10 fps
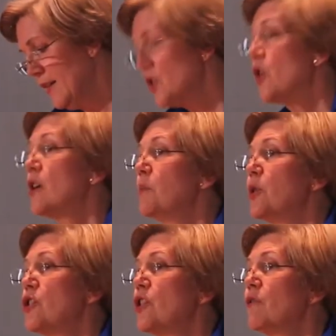started
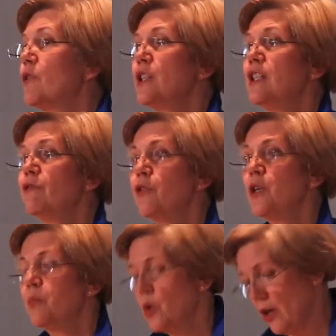pushing for a
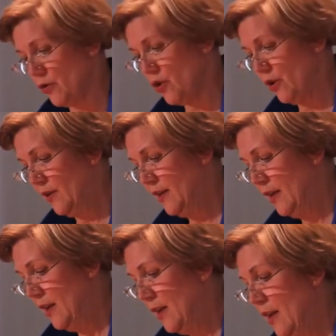different approach.
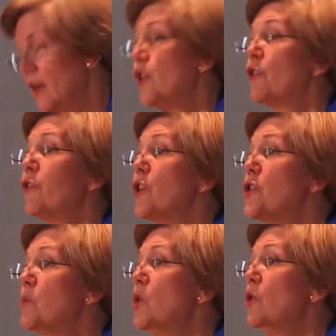Their
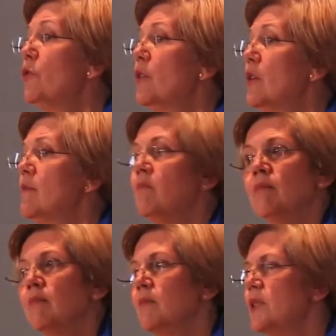first move:
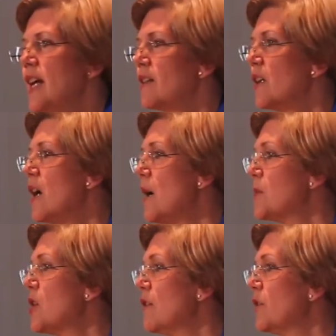take the
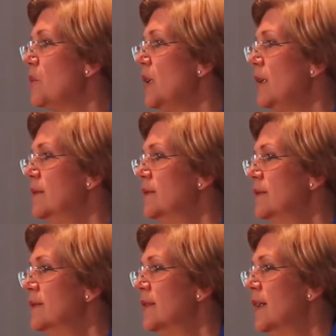cops off the beat.
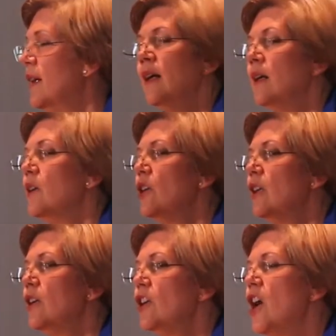
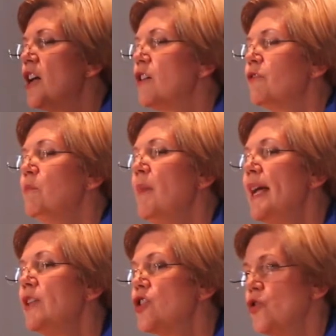Not off
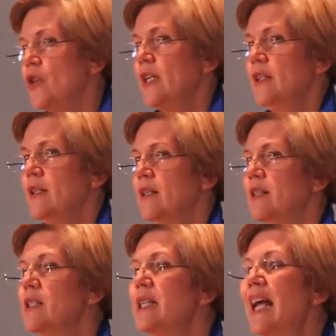Main Street,
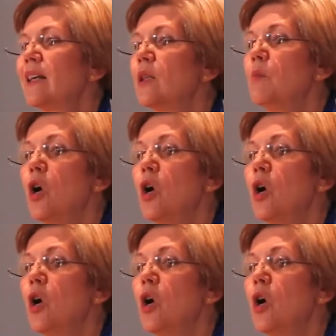take them